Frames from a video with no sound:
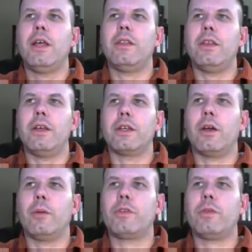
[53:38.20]
the
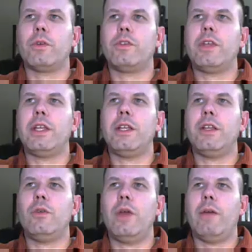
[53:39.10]
gums have receded,
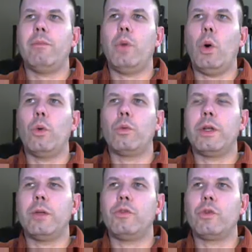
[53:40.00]
you have bone
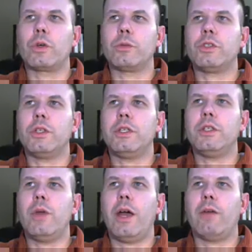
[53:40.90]
reabsorption,
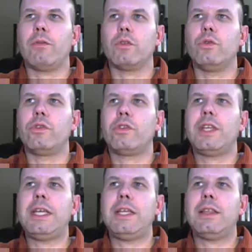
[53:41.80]
you have loose
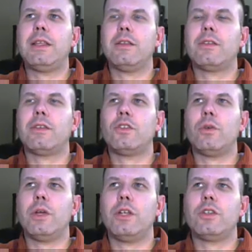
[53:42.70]
teeth in the
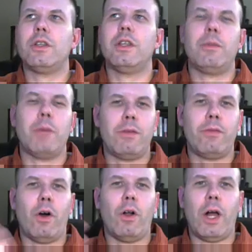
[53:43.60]
situation, they might
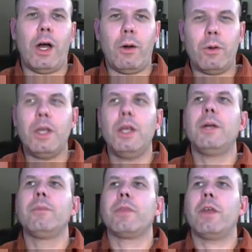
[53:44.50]
fall out
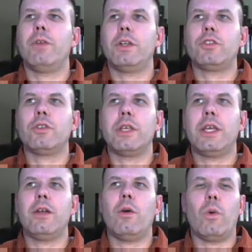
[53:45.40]

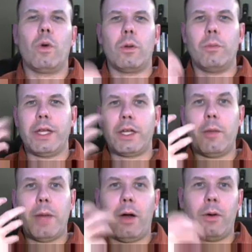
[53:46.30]
eventually or might come
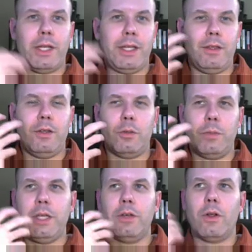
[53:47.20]
out in your
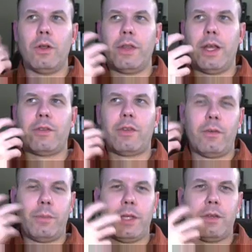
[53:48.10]
meal and that stuff
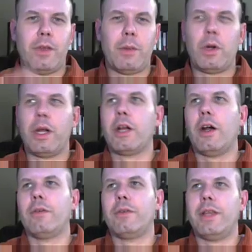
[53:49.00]
because they break
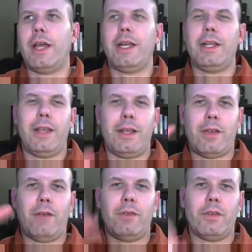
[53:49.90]
off and that's
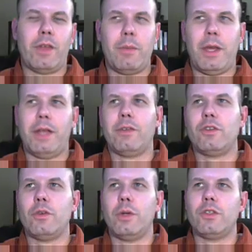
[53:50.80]
obviously a bad
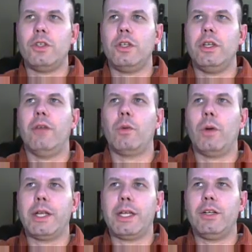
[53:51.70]
situation. You never want
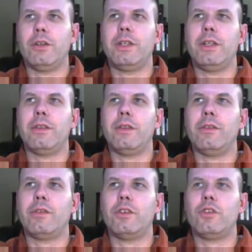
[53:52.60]
to get your teeth to
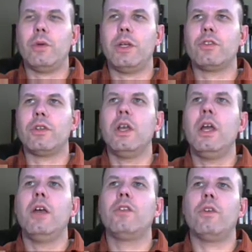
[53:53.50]
this situation.
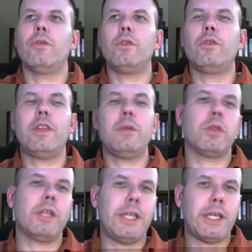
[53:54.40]
So if you see
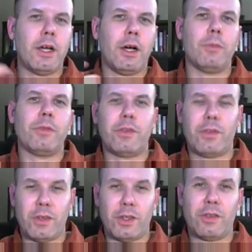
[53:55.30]
bleeding gums, this is
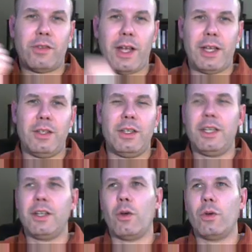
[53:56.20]
a good sign you need
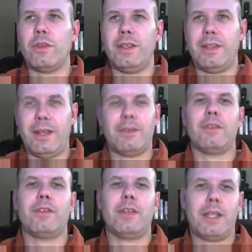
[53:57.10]
to go to the
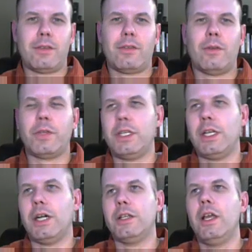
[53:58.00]
dentist and get something
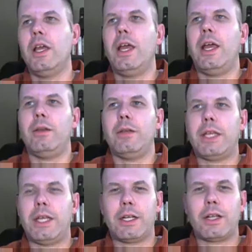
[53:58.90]
done and
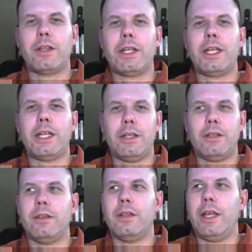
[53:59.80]
get a cleaning
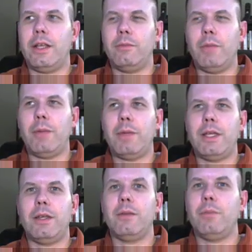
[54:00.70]
and
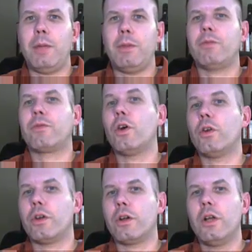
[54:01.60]
maybe
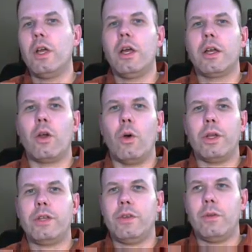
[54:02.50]
further go
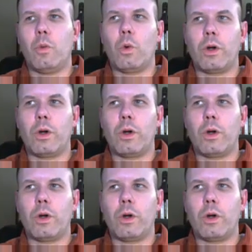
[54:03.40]
into more